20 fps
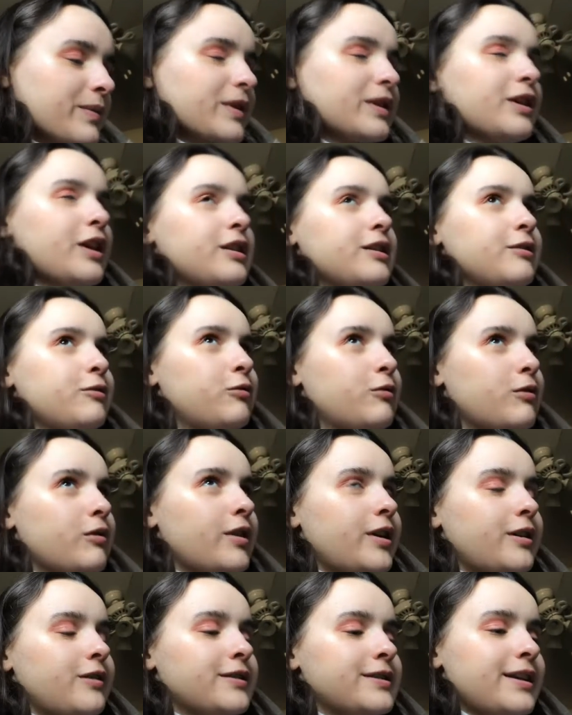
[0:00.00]

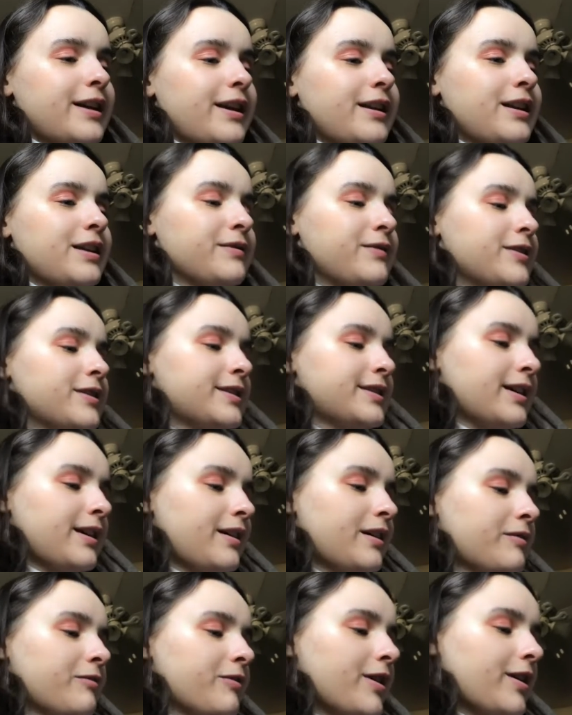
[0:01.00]
tutorials. I could never say
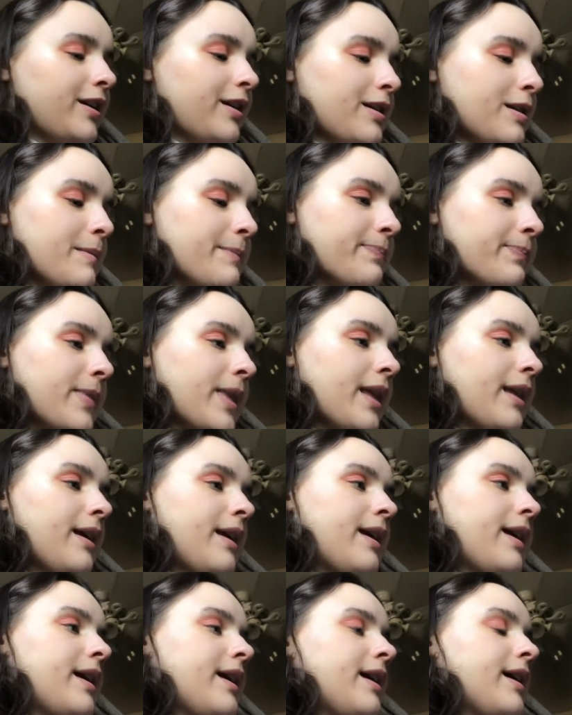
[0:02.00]
it right.
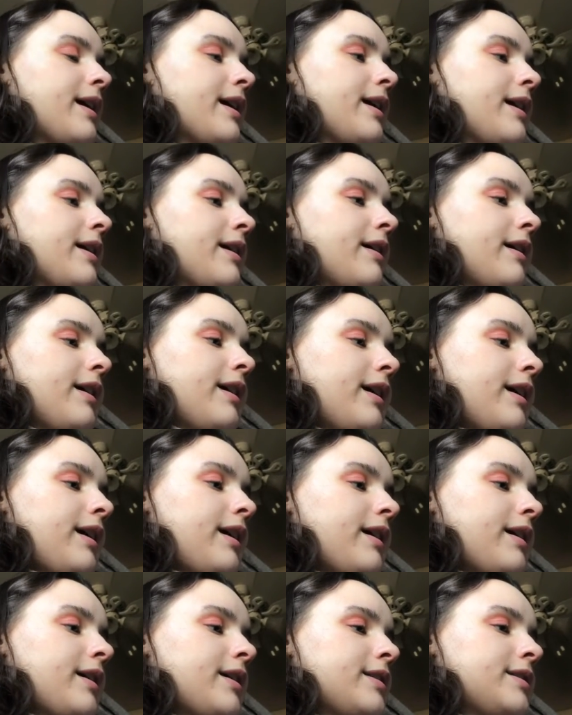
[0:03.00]

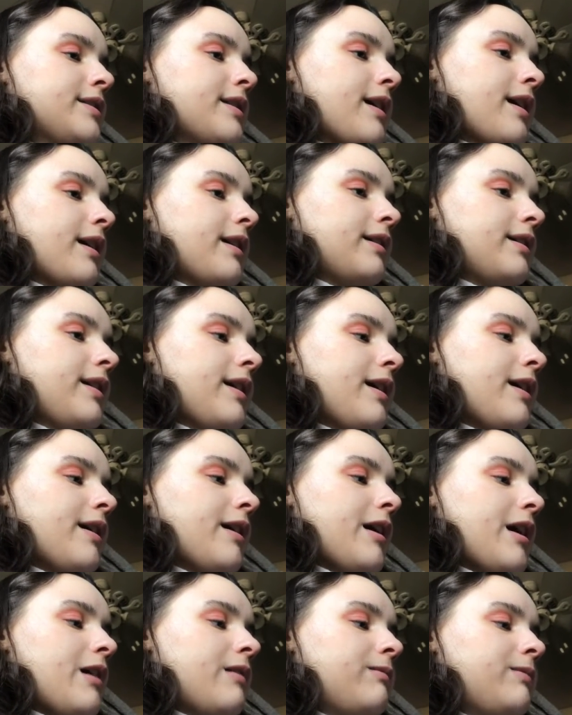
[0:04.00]
And yeah,
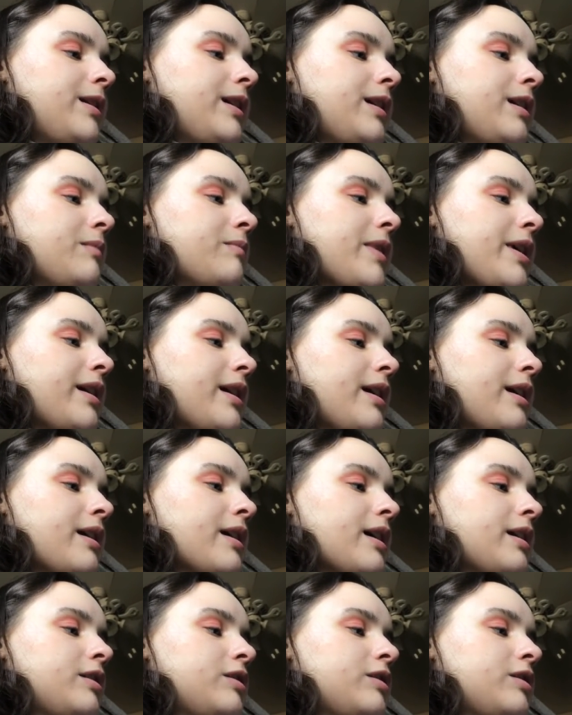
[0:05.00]
I'll be making a